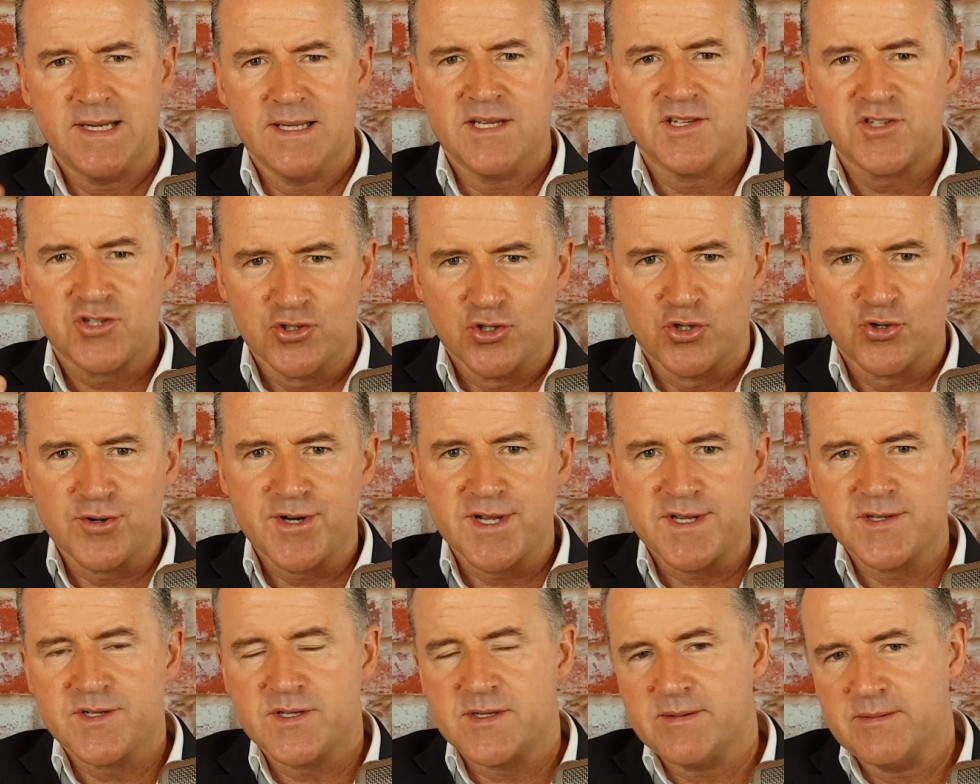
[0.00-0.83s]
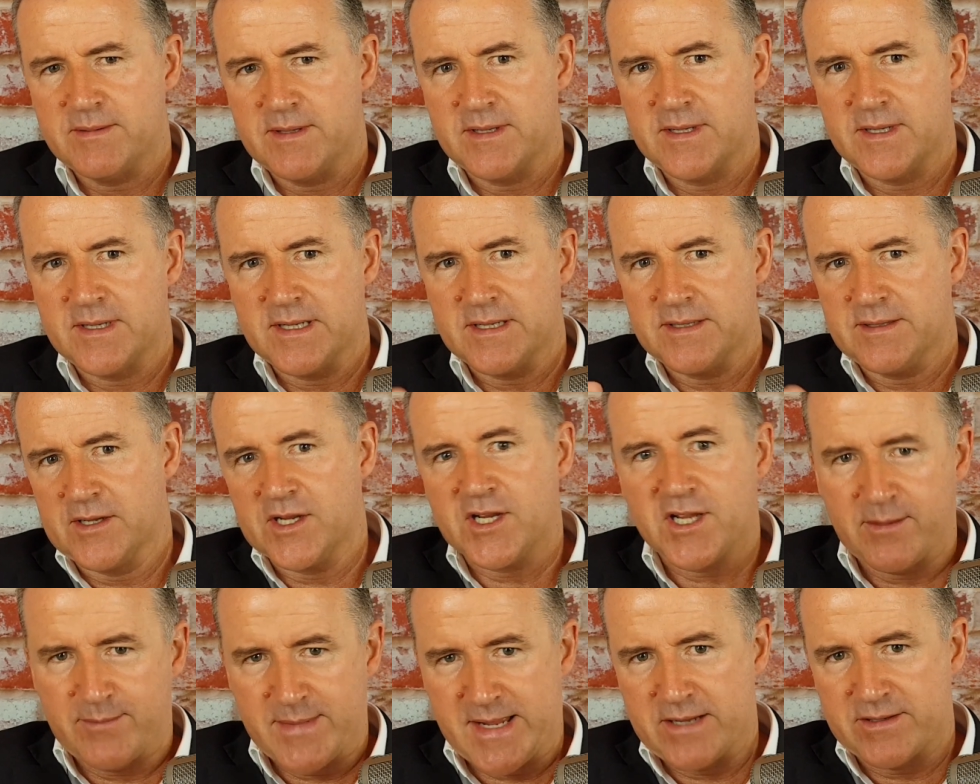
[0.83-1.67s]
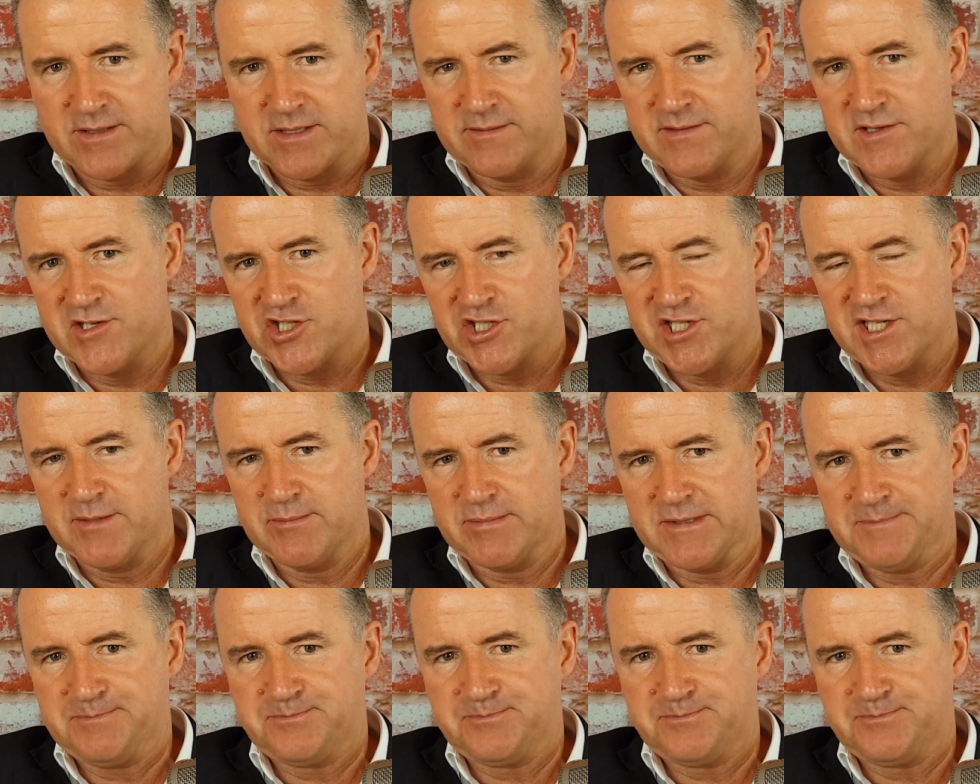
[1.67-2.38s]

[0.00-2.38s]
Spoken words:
stories that come out of the ship.